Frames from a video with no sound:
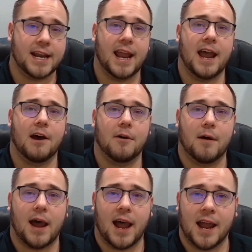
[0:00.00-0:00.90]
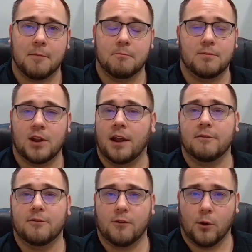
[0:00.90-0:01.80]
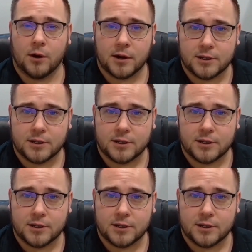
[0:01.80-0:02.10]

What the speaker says: now, I'm done for.